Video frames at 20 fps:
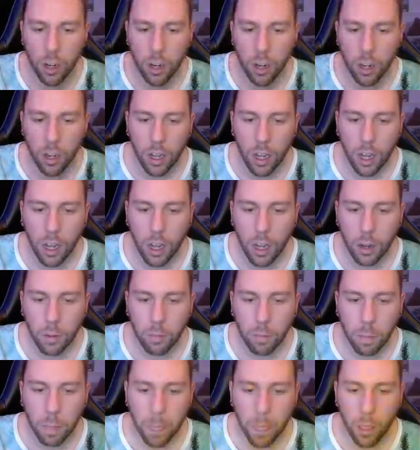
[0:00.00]

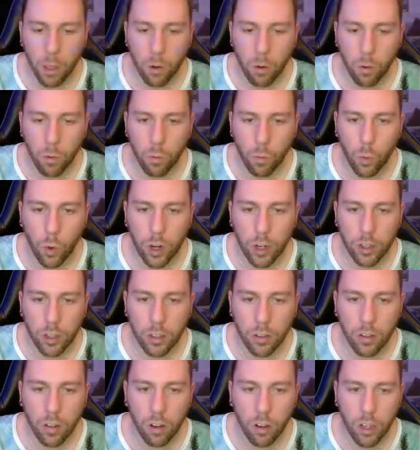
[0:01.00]
where
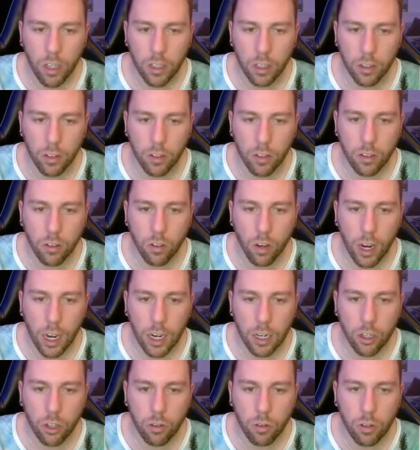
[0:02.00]
look at this. These are
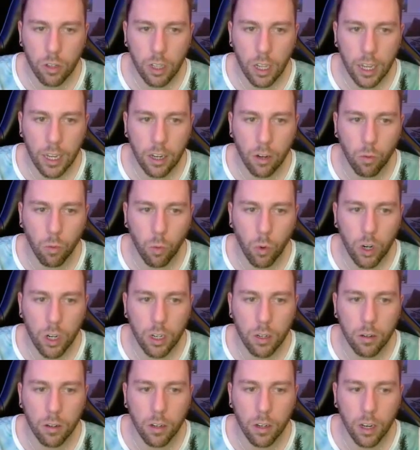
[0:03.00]
actual like
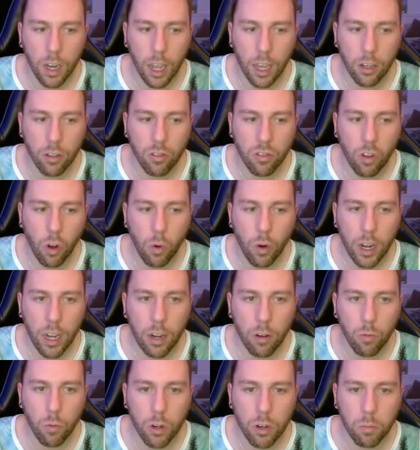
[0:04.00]
wooden, like stone
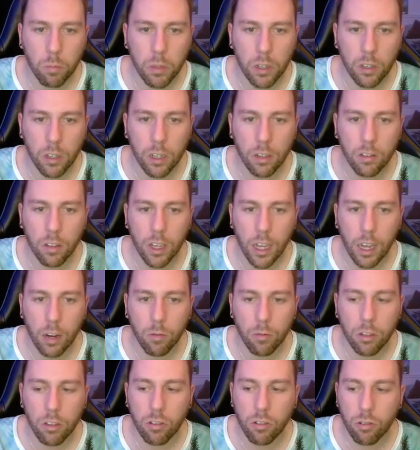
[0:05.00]
and wooden buildings, again
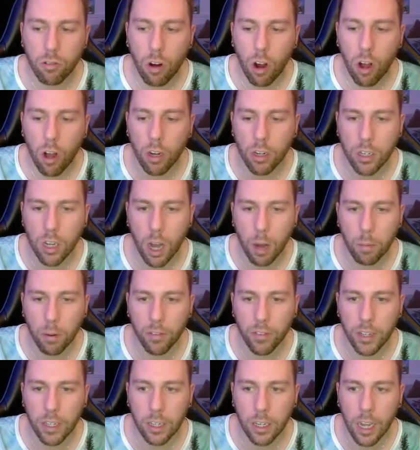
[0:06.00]
with straw on top of
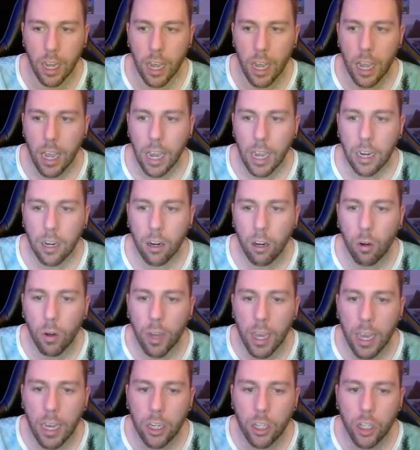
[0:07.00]
it, in a
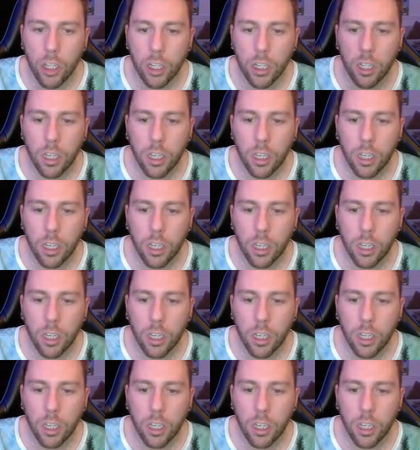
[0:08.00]
location